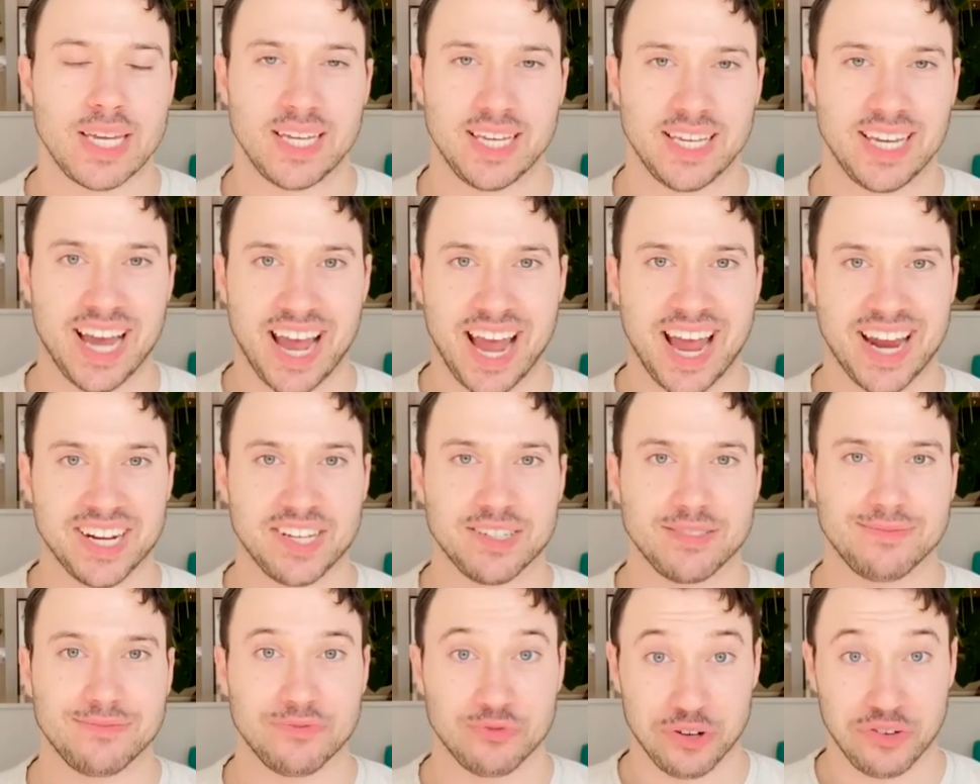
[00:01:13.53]
He kind
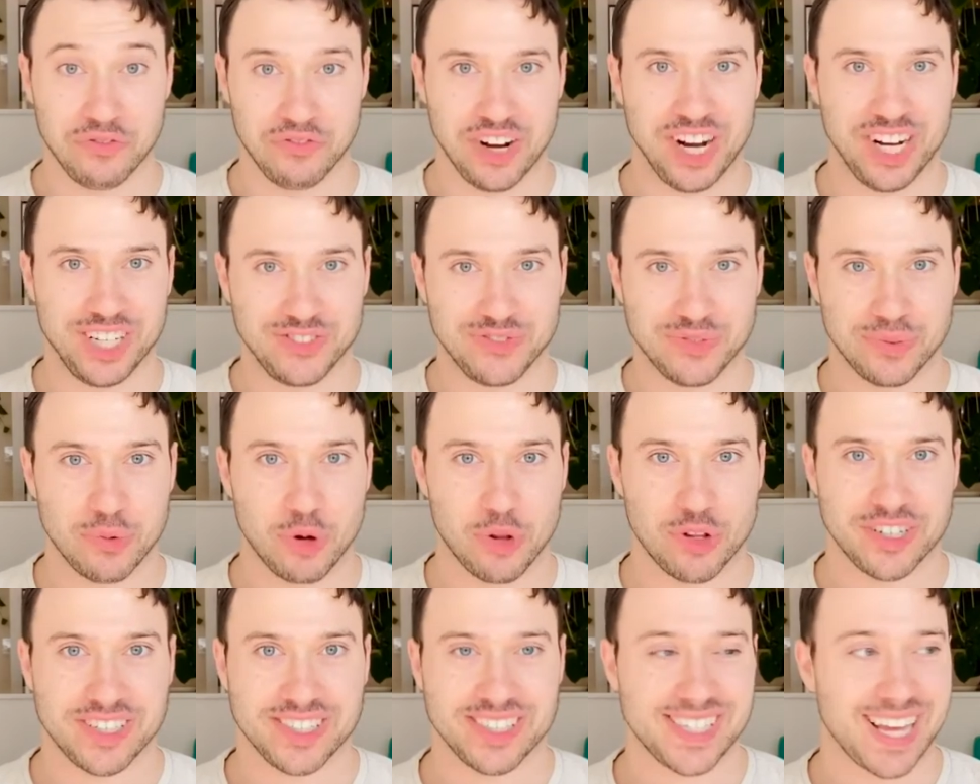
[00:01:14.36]
of refrains from
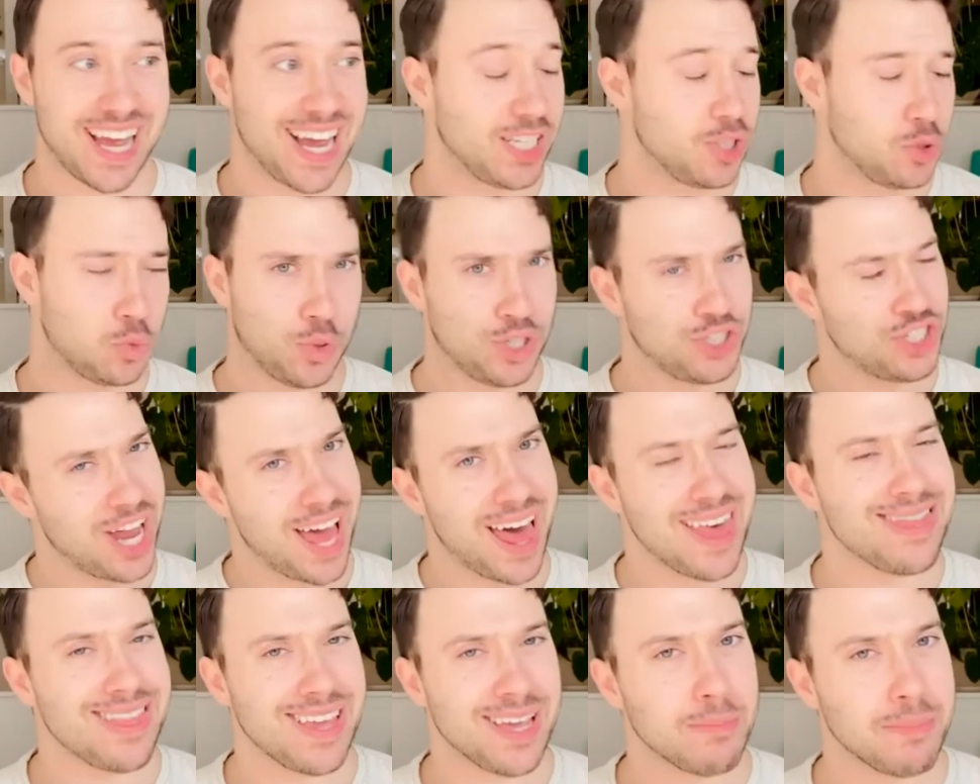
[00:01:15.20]
rolling his eyes, which
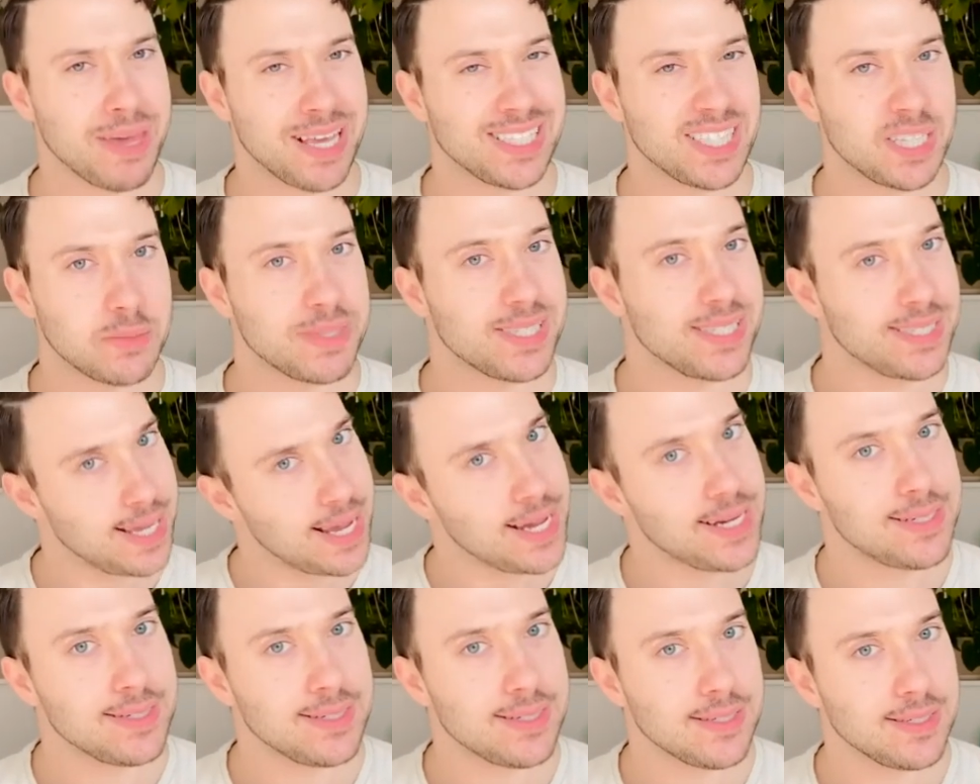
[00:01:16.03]
I think makes him a
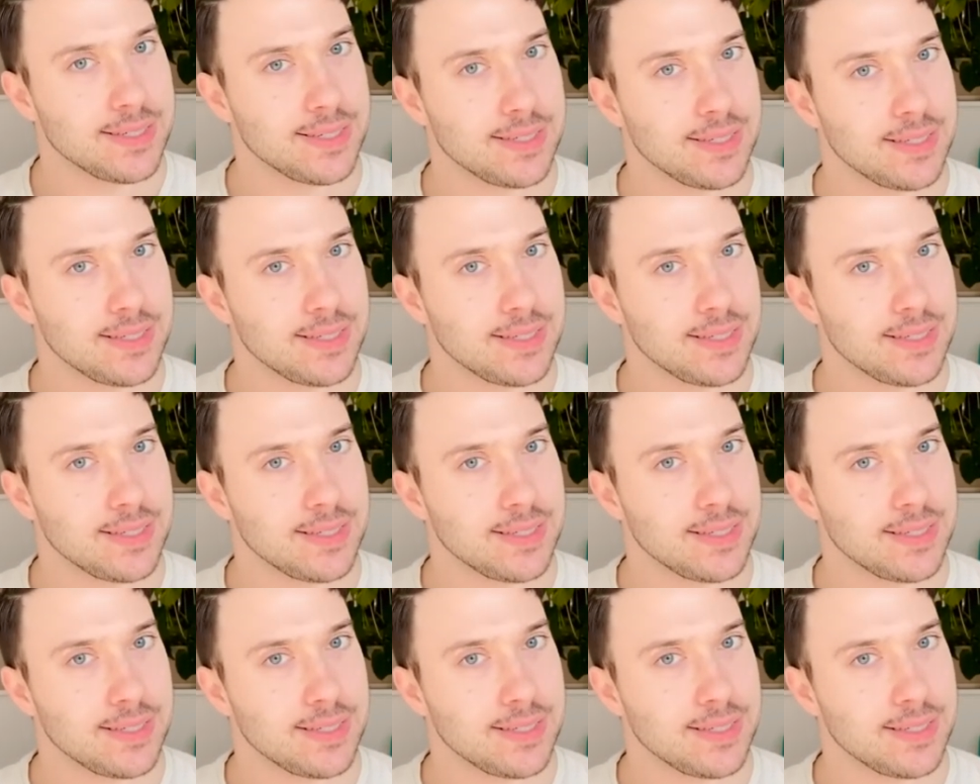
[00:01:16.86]
saint.